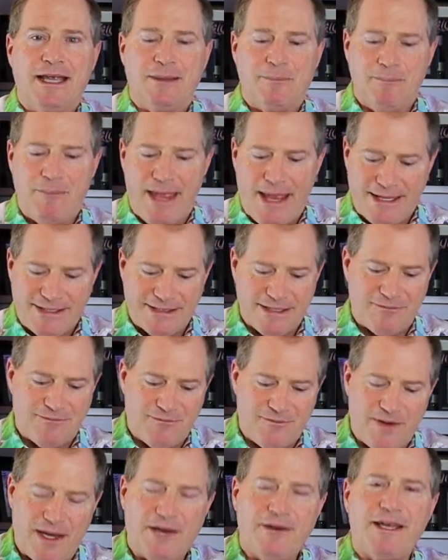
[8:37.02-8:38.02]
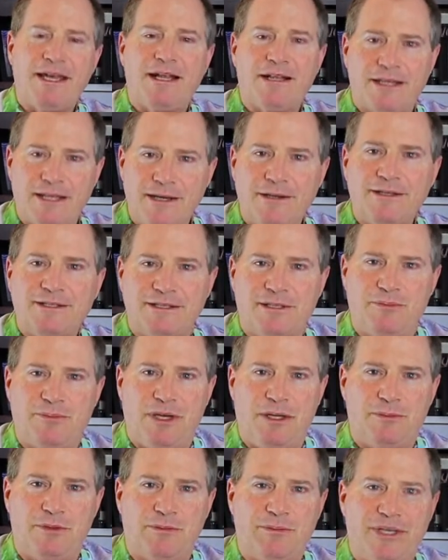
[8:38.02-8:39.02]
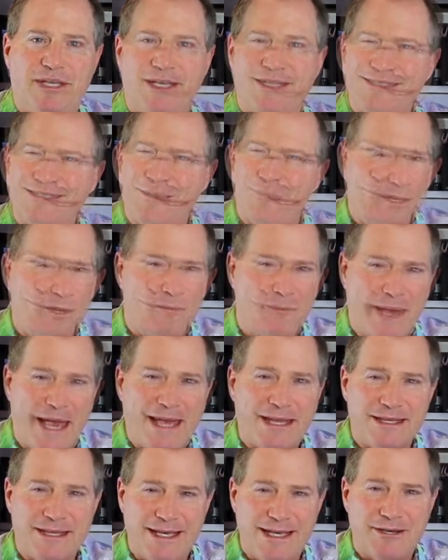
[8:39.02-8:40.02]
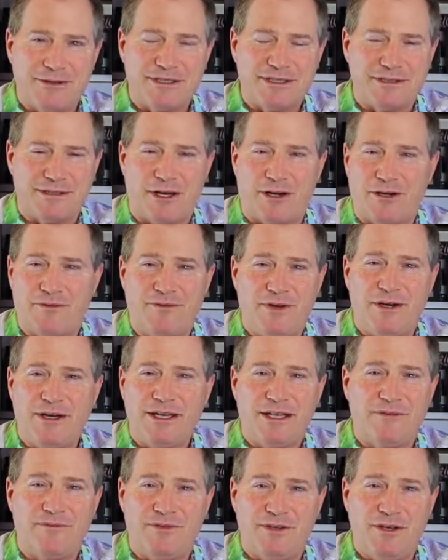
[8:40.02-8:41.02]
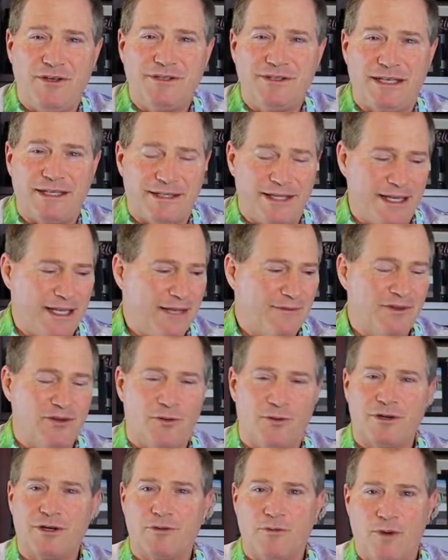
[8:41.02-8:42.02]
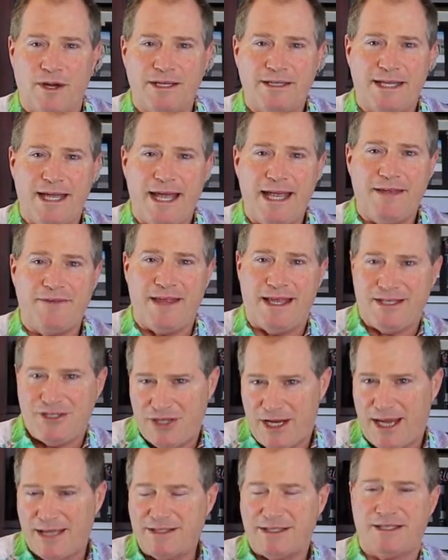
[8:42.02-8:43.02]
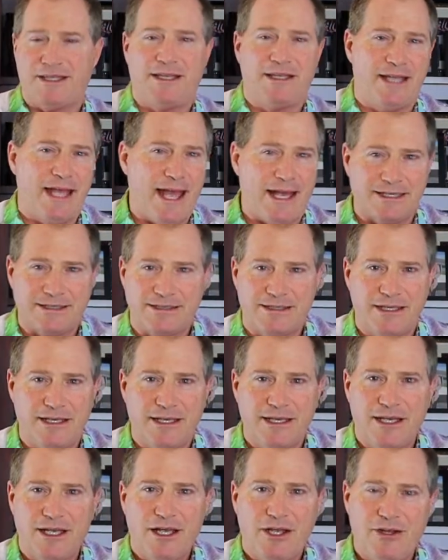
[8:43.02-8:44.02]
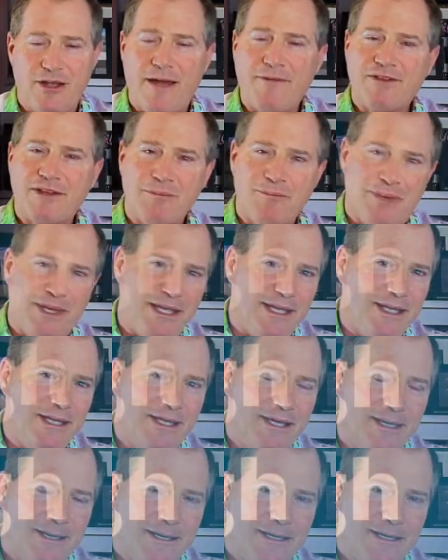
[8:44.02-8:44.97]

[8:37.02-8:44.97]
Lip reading: makes it very clear to people, because bad leaders are very confusing. They give an order one day and they change it the next. You have to be